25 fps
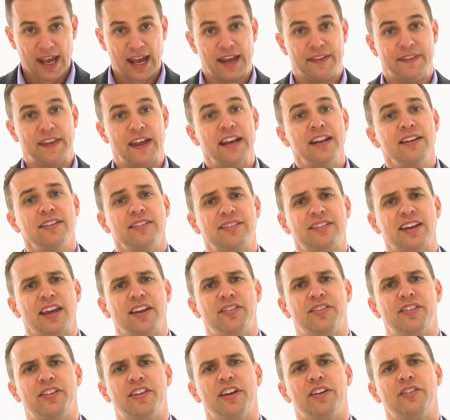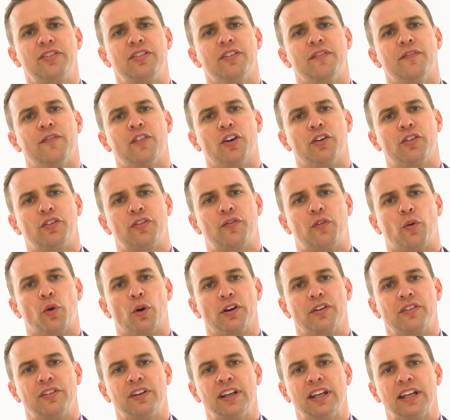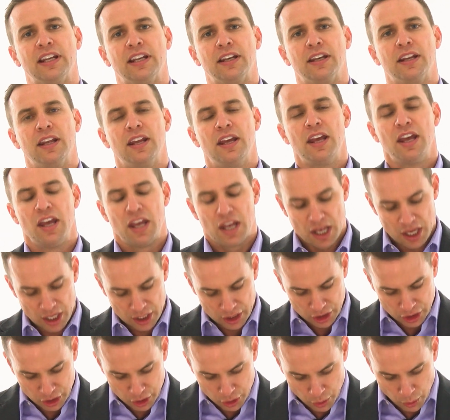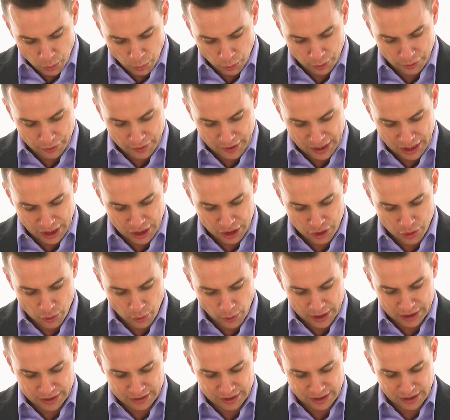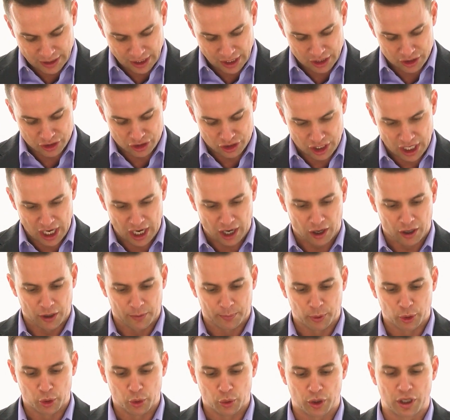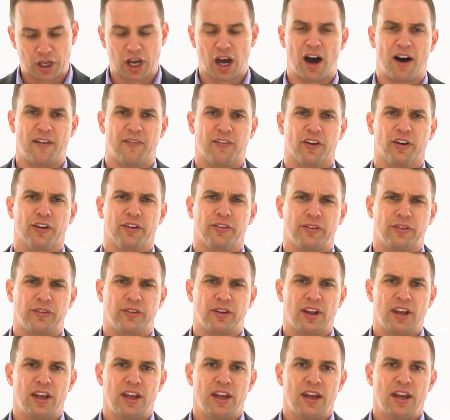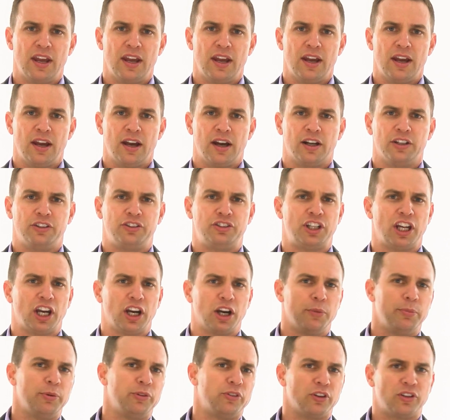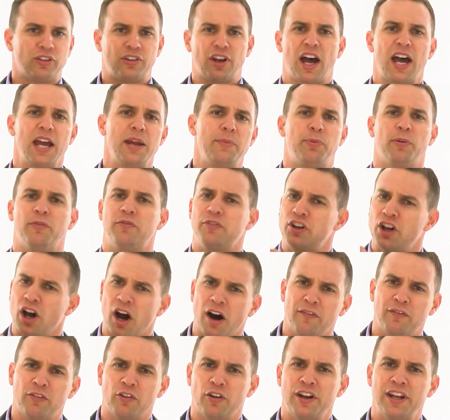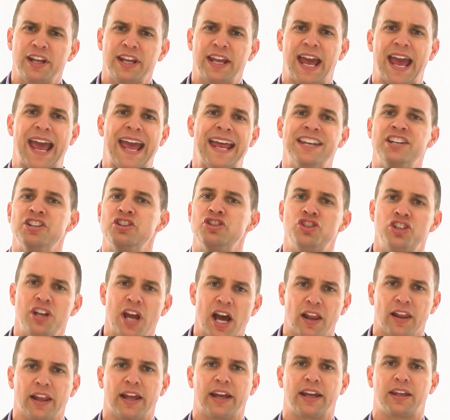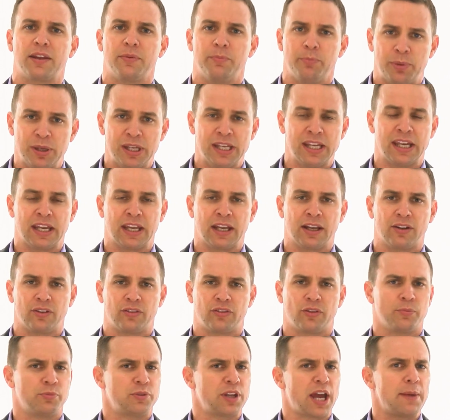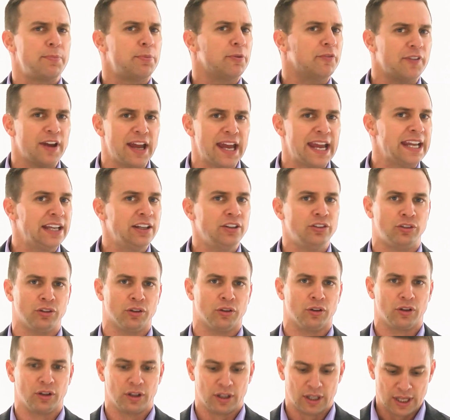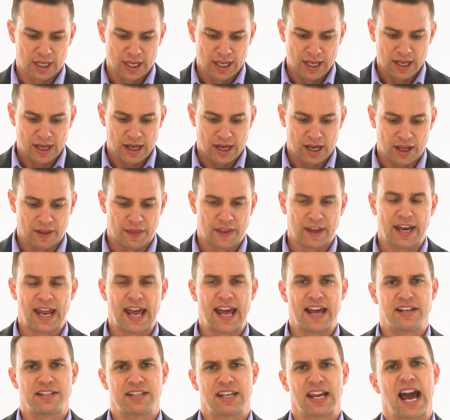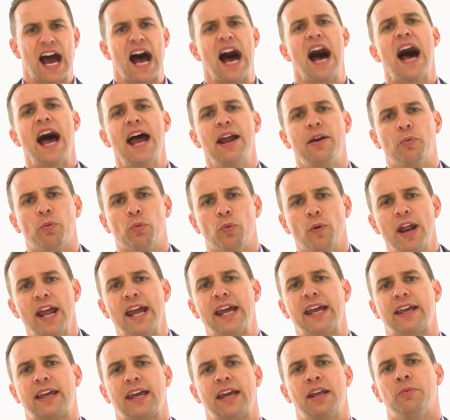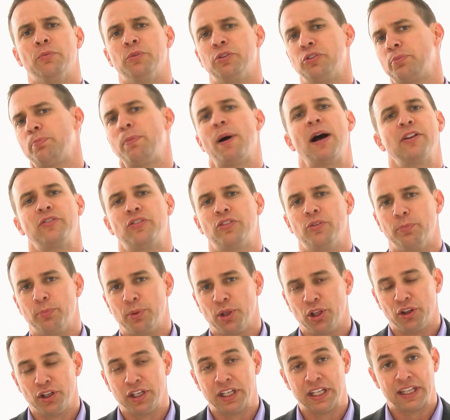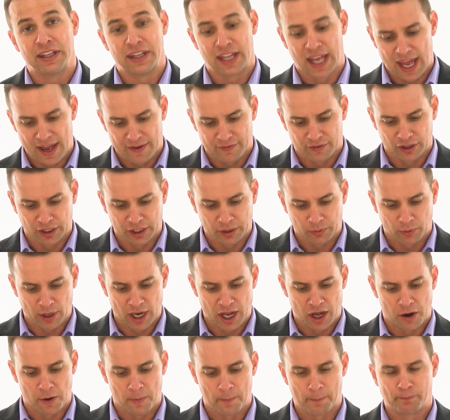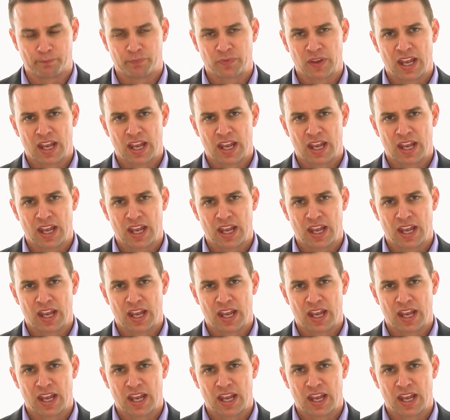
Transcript: And then it says this in verse 14. You were the anointed cherub who covers. A cherub is a type of covering angelic being, some type of angel that has a high rank and responsibility in the heavenly realm.